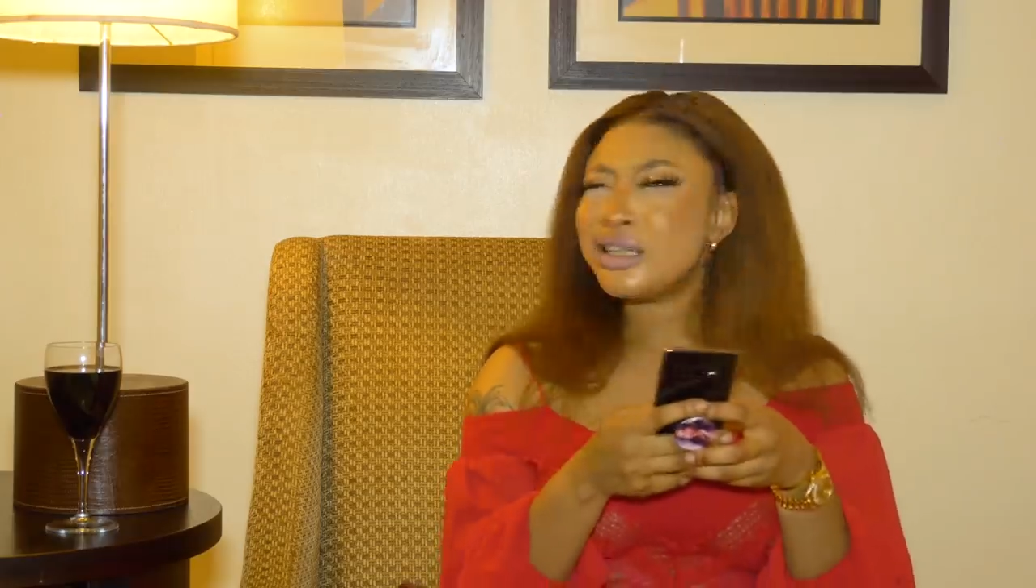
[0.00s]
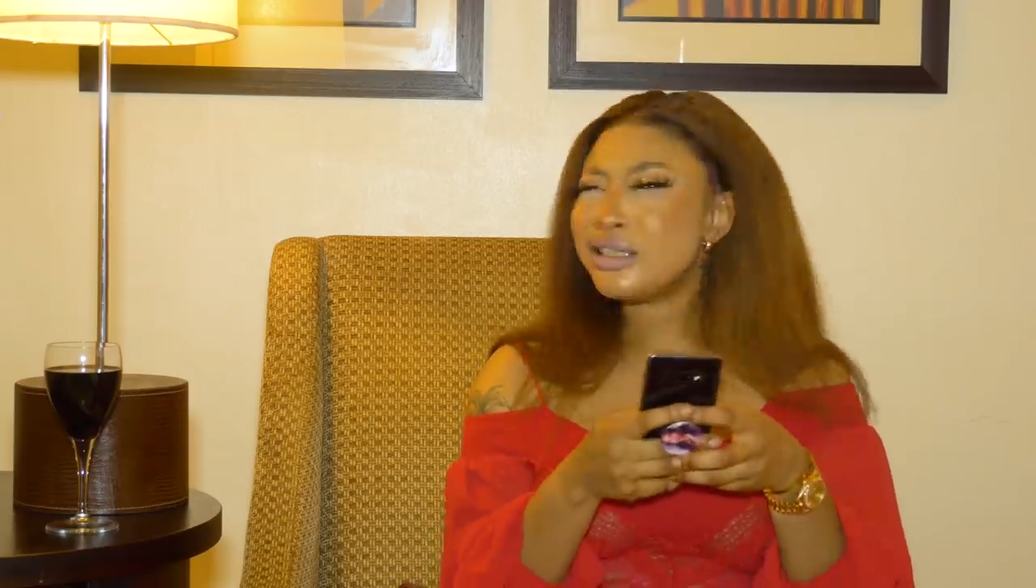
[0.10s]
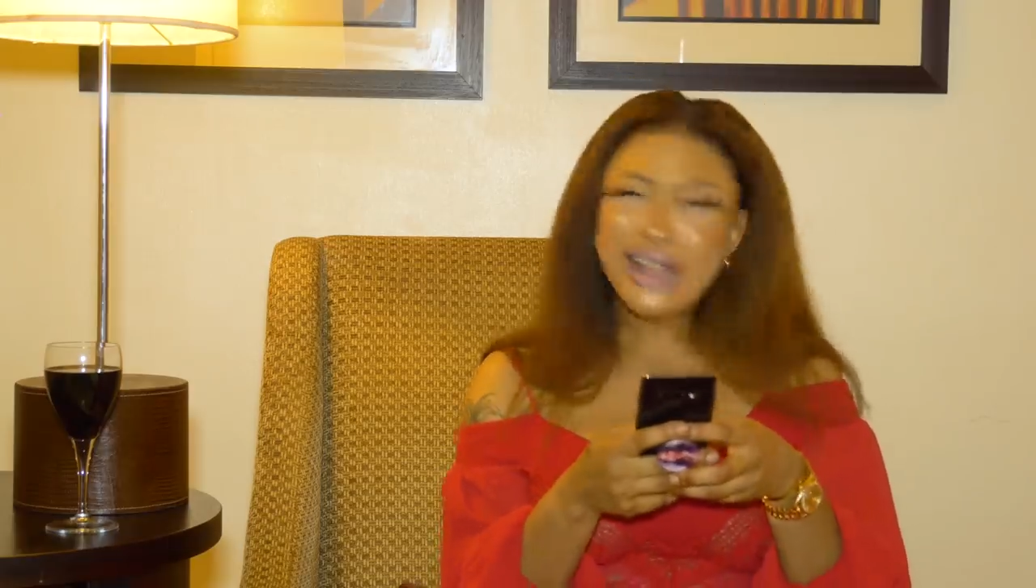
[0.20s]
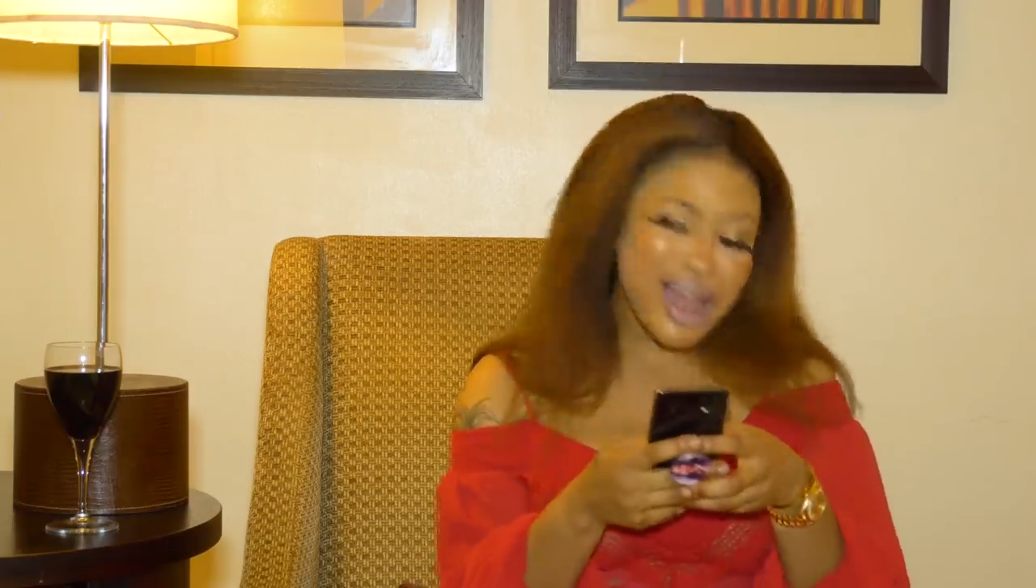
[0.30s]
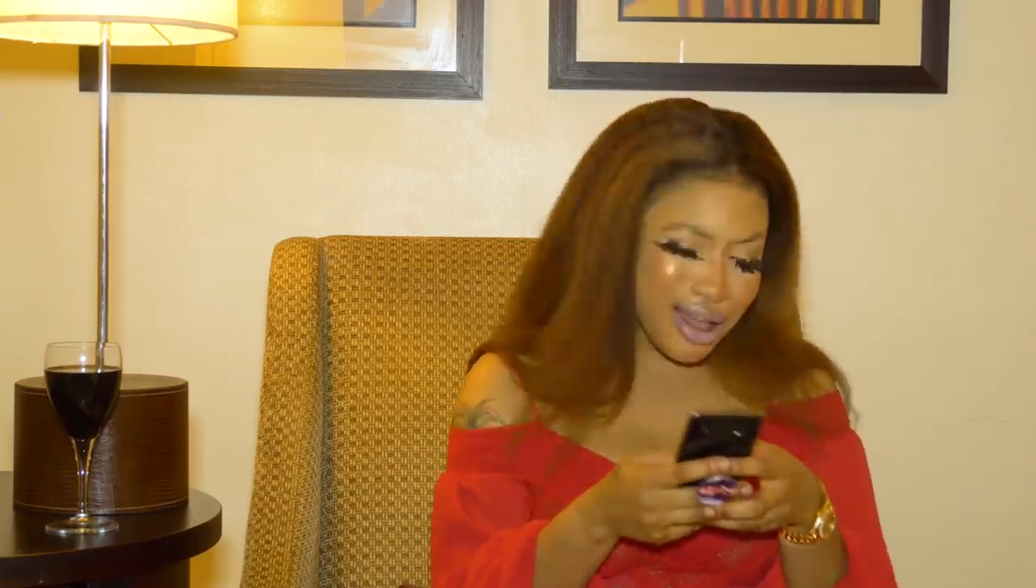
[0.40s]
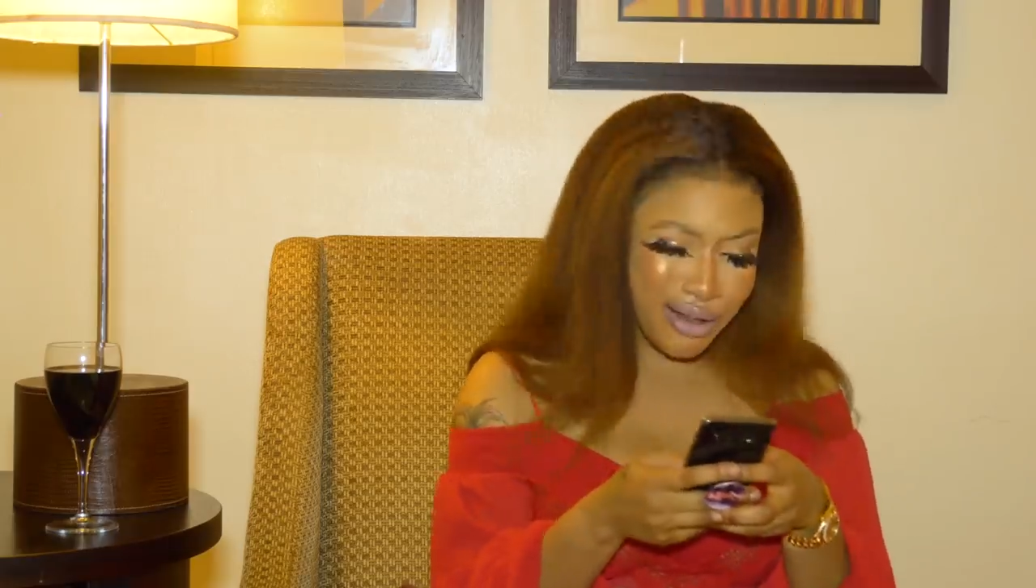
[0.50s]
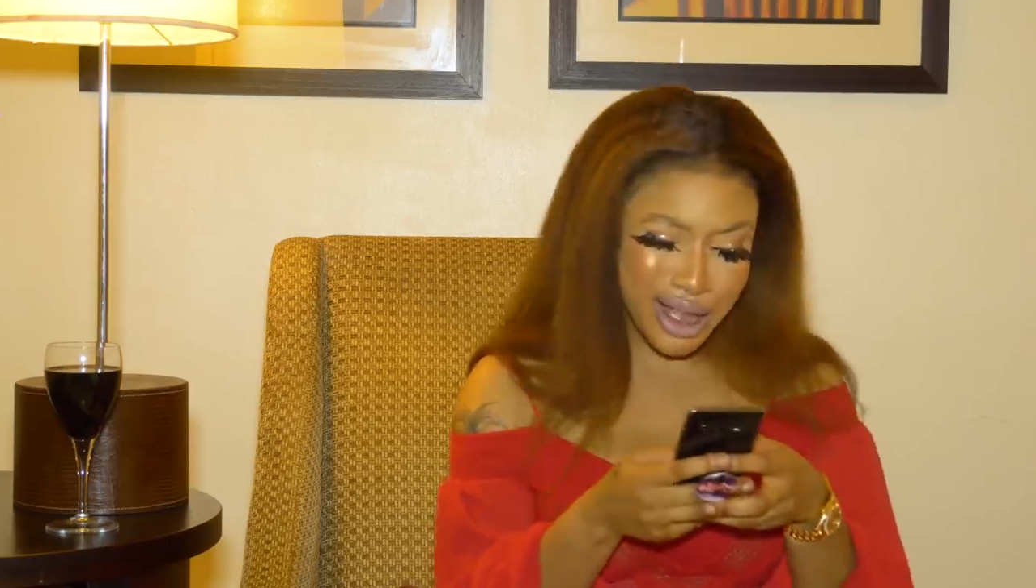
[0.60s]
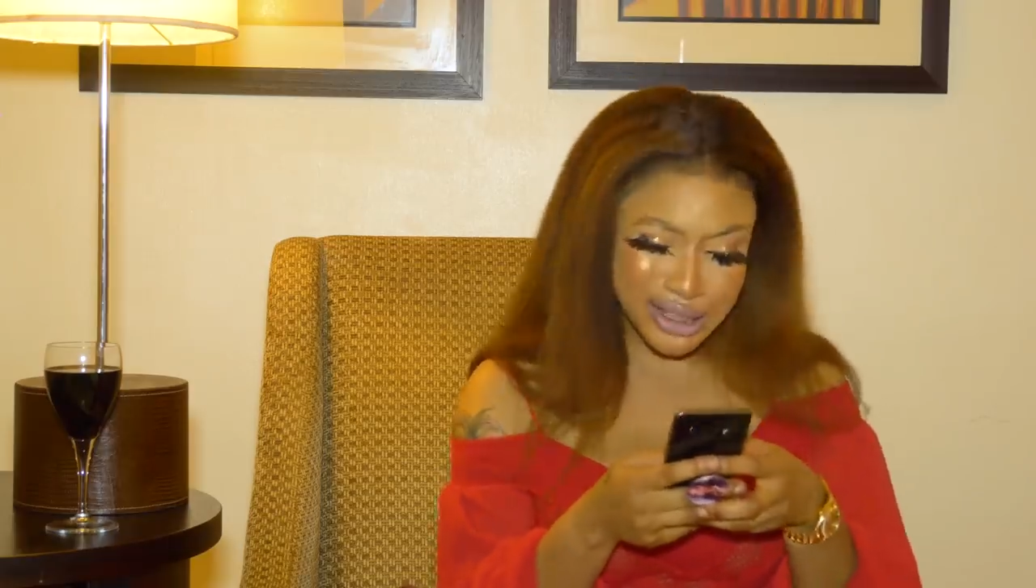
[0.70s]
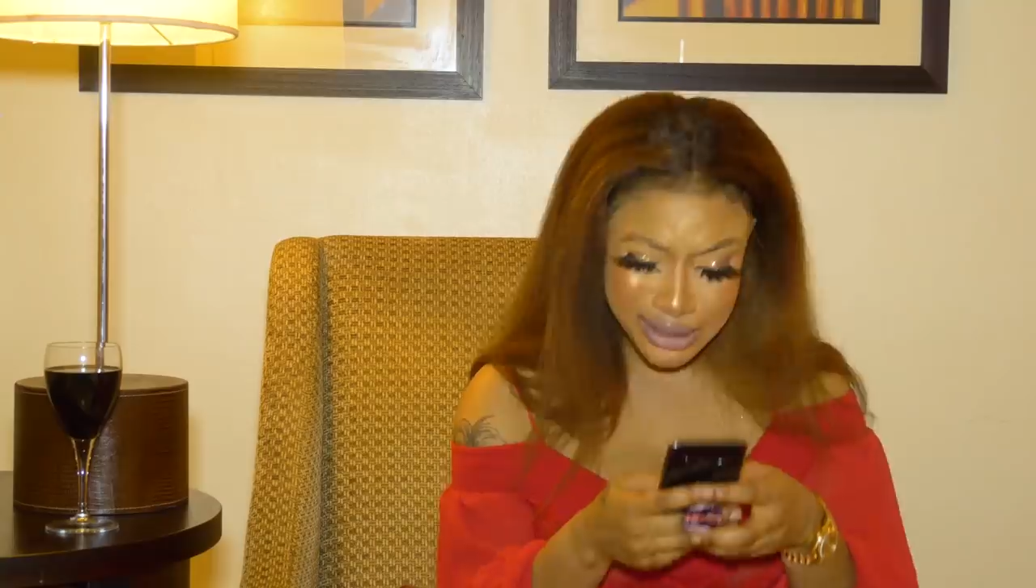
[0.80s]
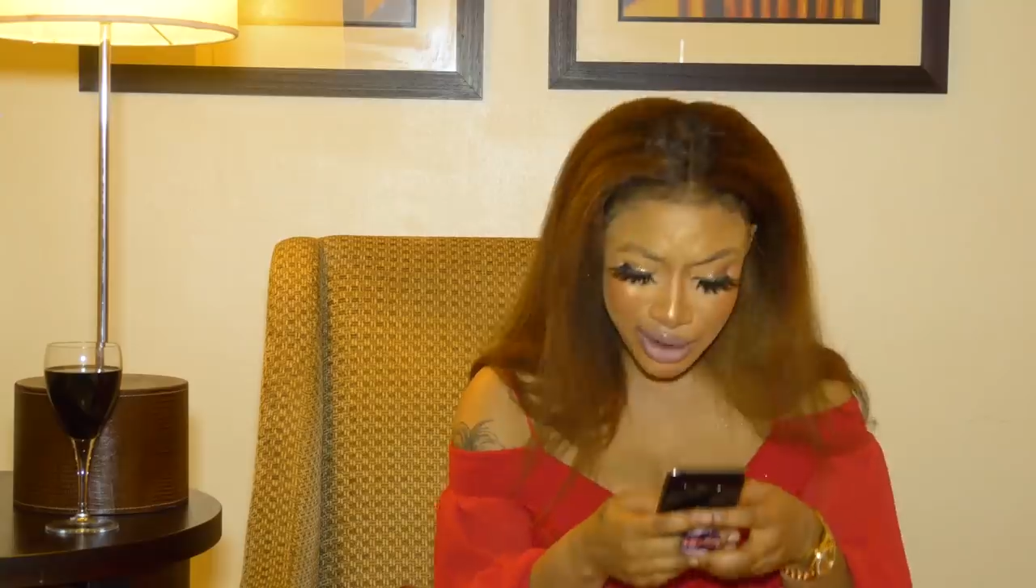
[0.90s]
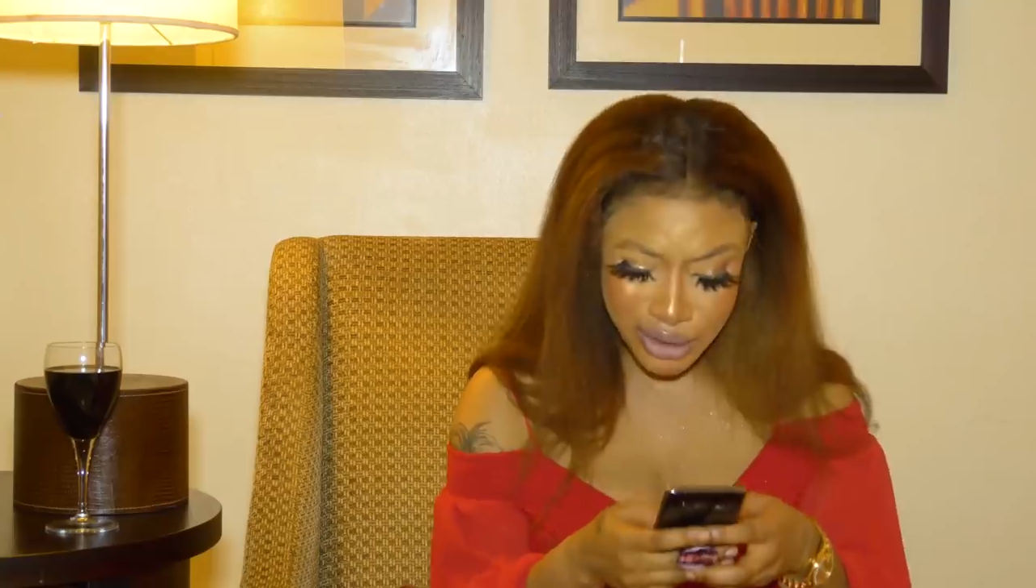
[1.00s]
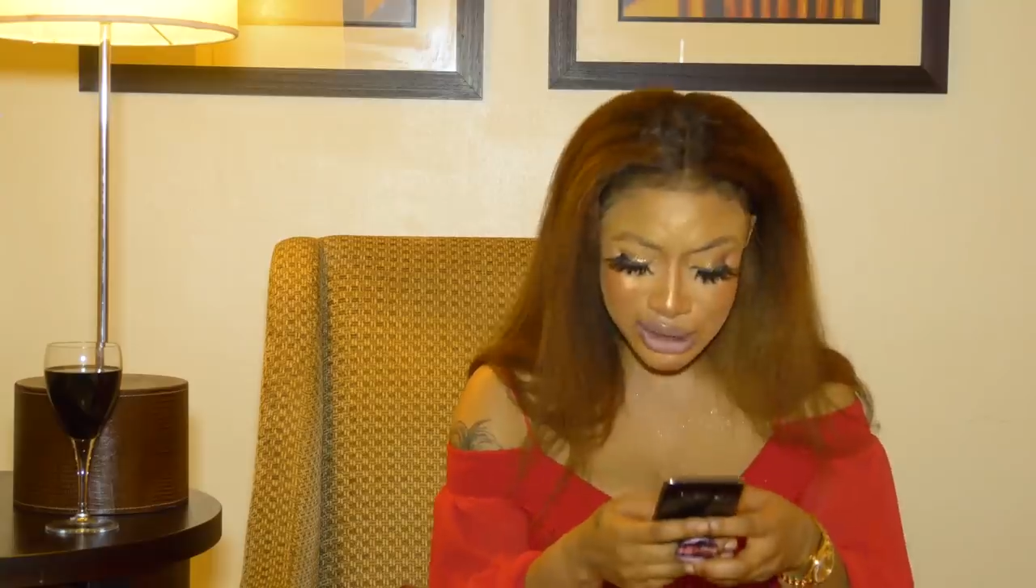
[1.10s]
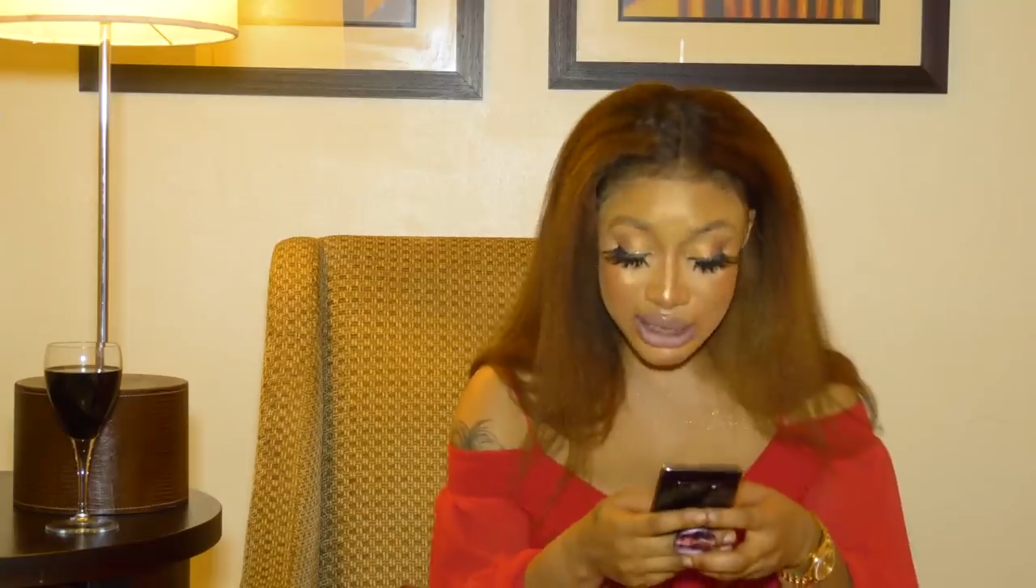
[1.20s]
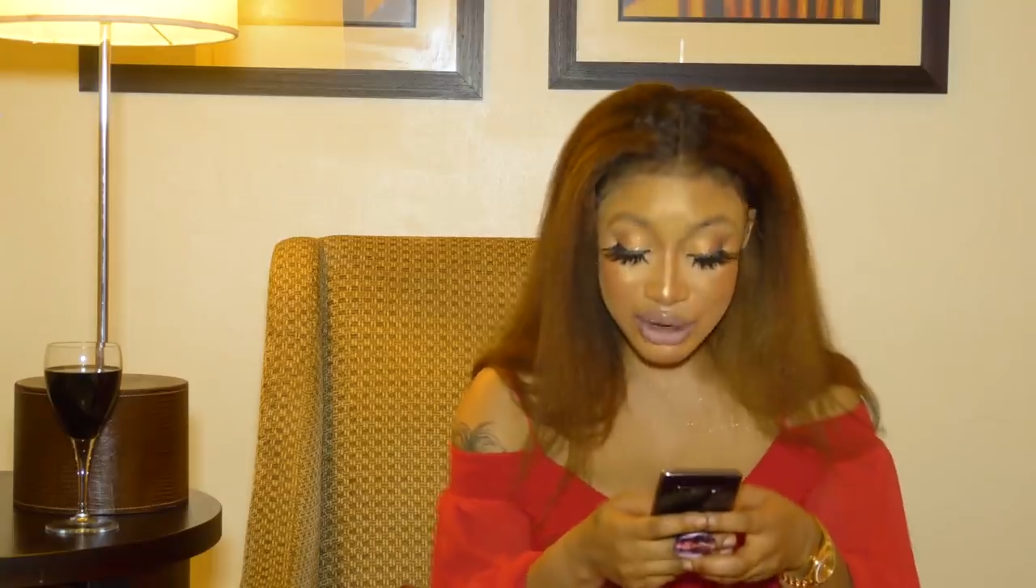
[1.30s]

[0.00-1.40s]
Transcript: No, I don't,